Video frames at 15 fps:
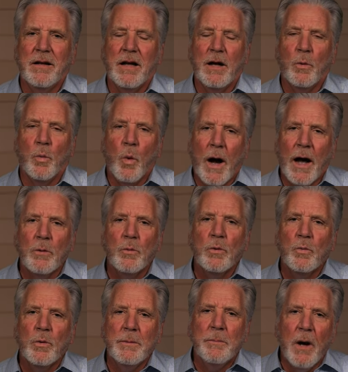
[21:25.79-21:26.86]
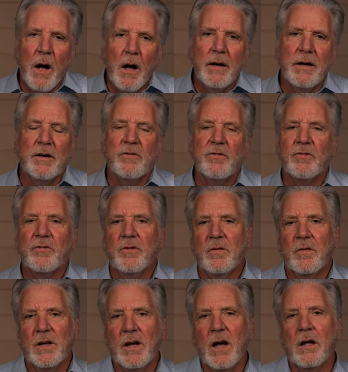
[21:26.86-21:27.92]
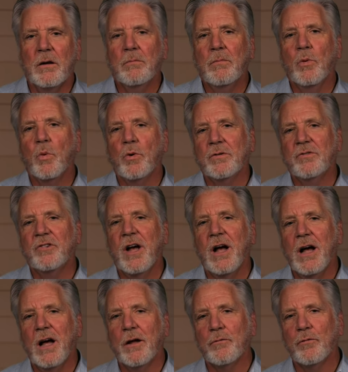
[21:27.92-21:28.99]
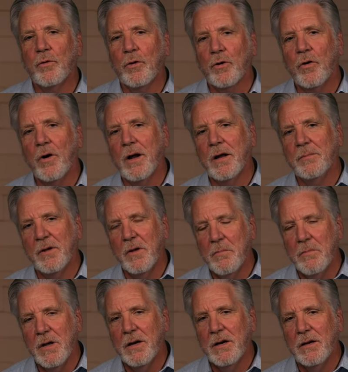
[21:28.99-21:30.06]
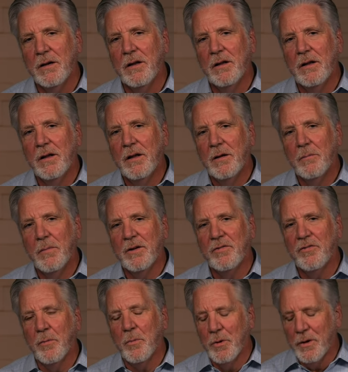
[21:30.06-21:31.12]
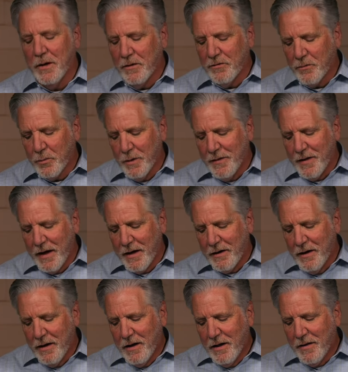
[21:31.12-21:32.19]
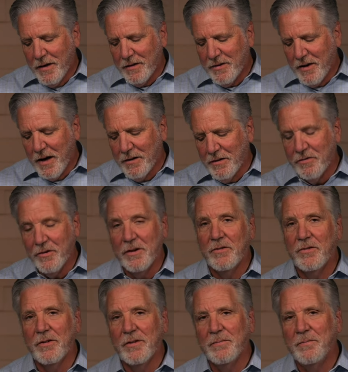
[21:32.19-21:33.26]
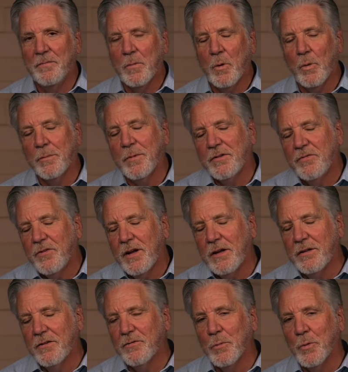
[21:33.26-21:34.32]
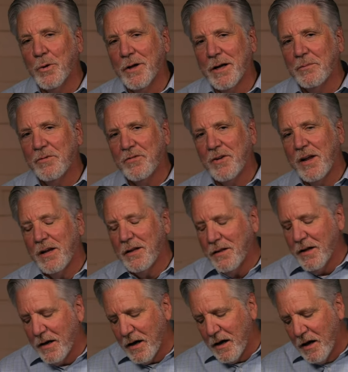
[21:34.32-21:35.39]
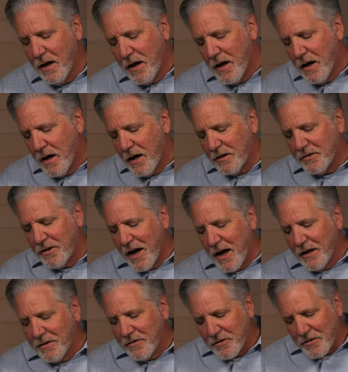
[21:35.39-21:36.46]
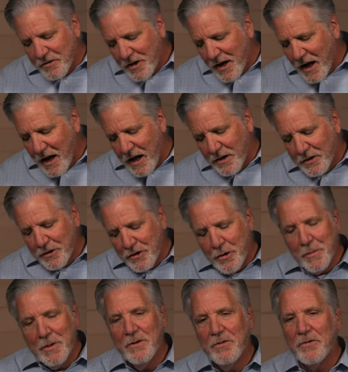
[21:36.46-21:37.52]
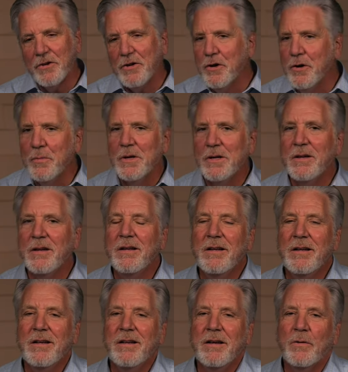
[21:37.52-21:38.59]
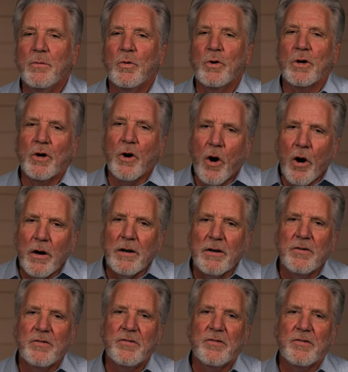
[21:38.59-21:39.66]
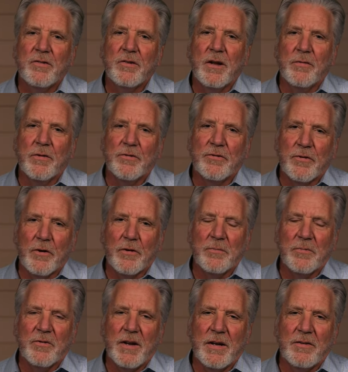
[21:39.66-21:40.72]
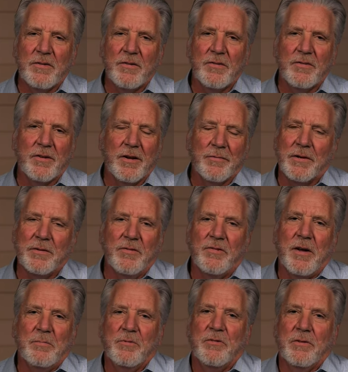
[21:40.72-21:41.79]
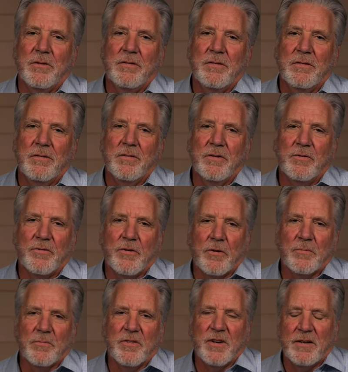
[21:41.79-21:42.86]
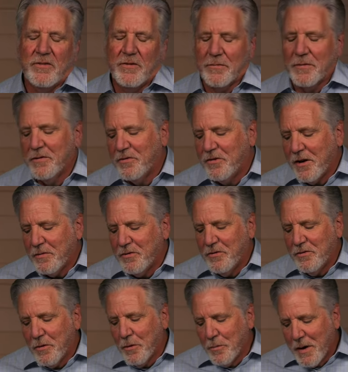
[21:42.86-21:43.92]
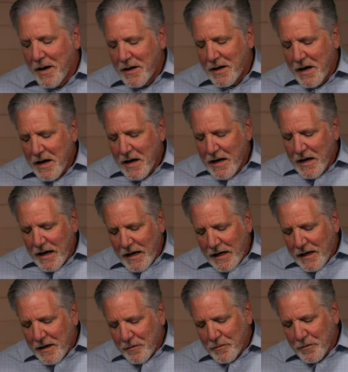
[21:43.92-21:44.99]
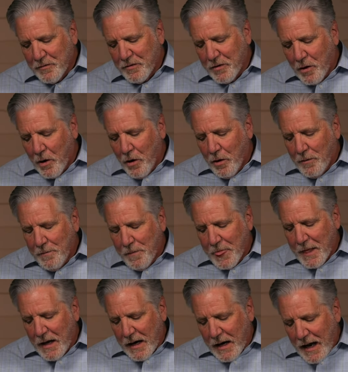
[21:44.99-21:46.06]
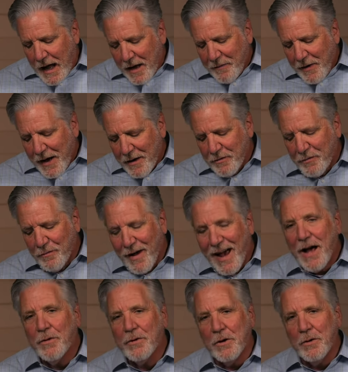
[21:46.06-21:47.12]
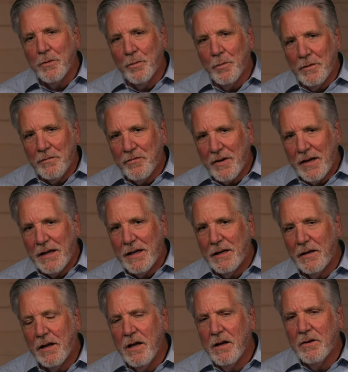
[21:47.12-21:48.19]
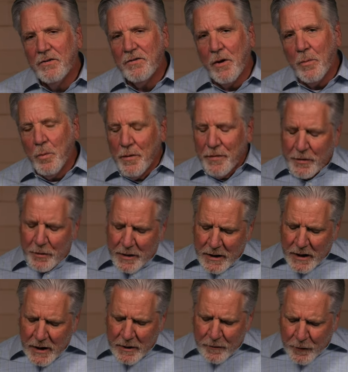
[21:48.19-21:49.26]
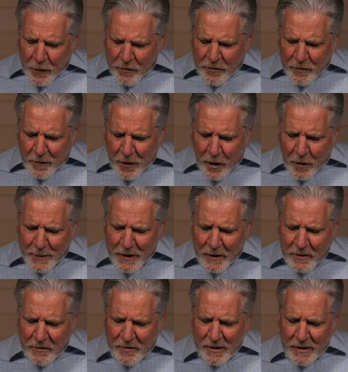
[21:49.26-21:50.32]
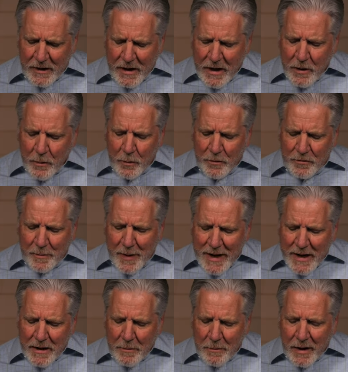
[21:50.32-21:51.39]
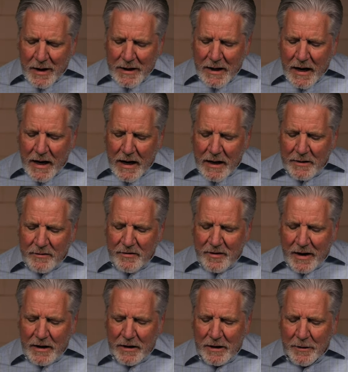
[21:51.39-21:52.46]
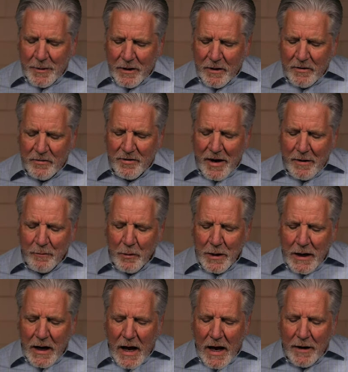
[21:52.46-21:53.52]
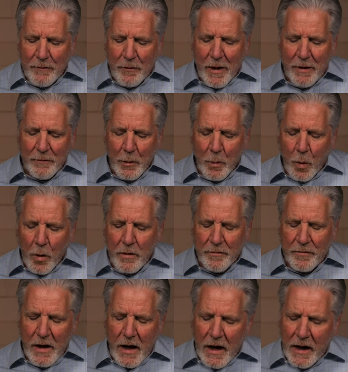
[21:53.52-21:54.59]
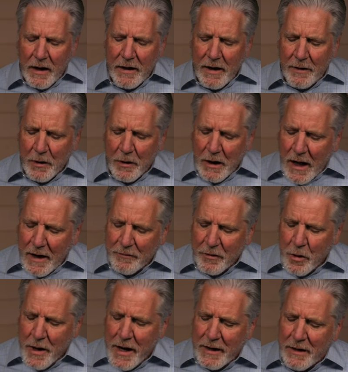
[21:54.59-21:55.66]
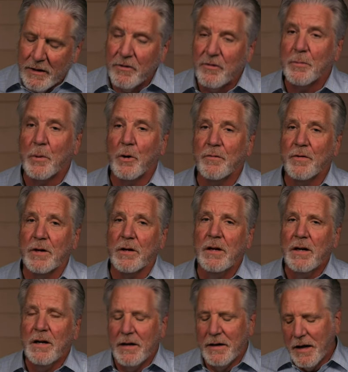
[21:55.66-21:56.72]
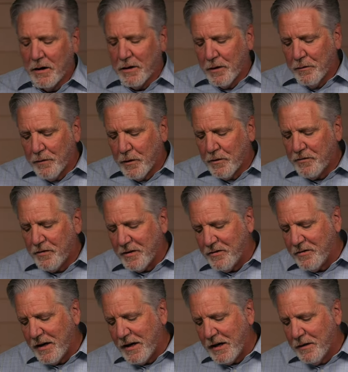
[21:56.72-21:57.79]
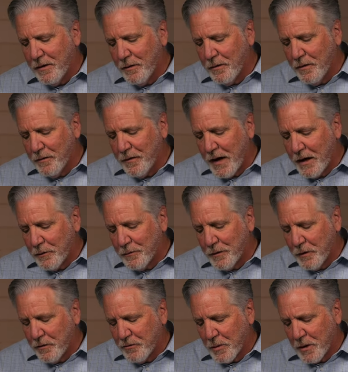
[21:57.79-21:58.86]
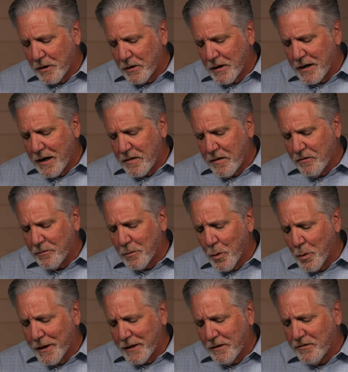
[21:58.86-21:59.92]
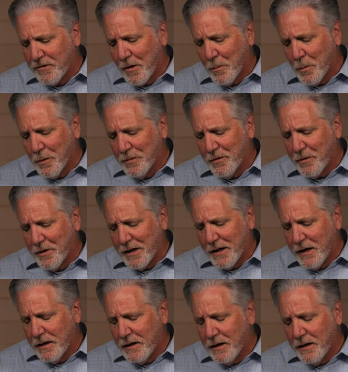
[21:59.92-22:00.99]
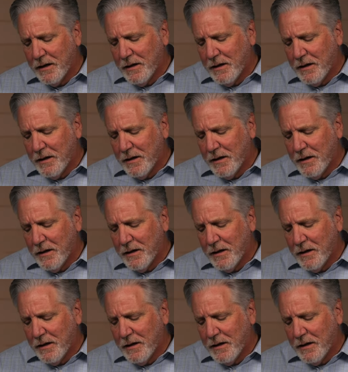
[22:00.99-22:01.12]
And why would we punish the unborn child for a crime committed by someone else when that child is innocent? What am I saying this morning? I'm saying that a child is a child, a human is a human, regardless of the circumstances of conception. The circumstances of conception don't make any difference at all. Now, life has value. We've seen in Psalm 139, first of all, because it was made by God. Secondly, because every life or every work of God, every life created is perfect. Now look at verse 16, the final verse we're going to look at this morning in Psalm 139.